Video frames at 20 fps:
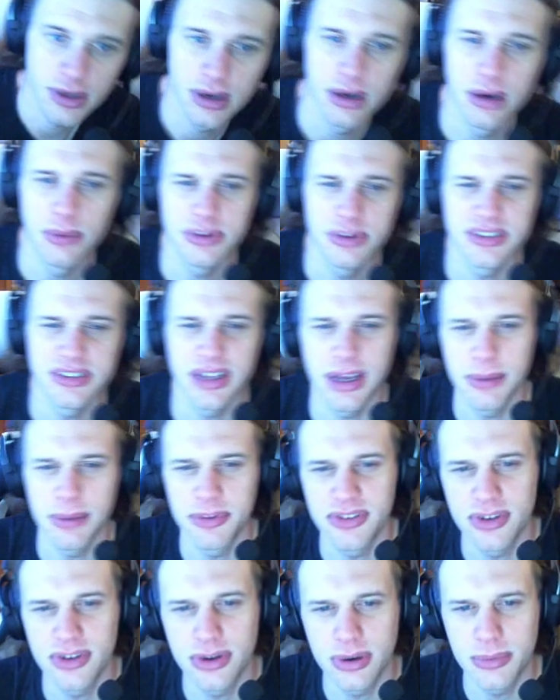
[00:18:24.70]
where's the
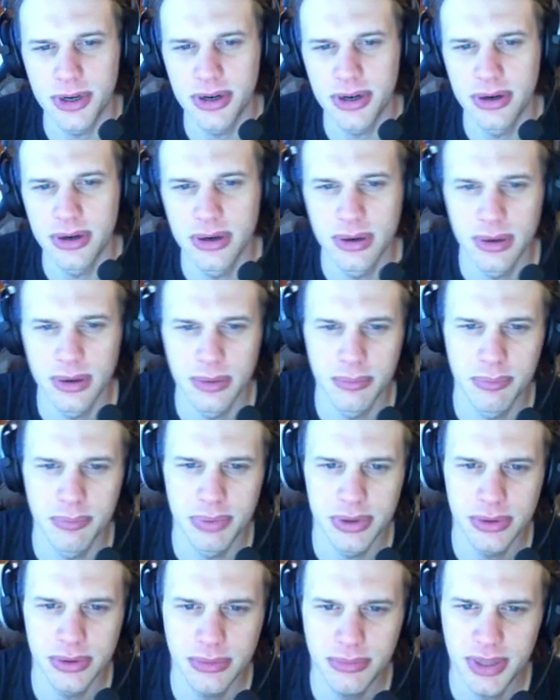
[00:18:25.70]
Amazon armor?
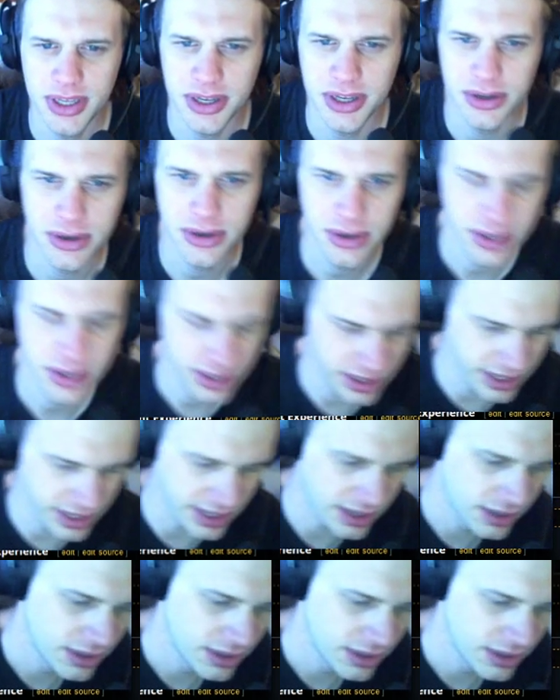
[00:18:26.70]
Boom, here. Yeah.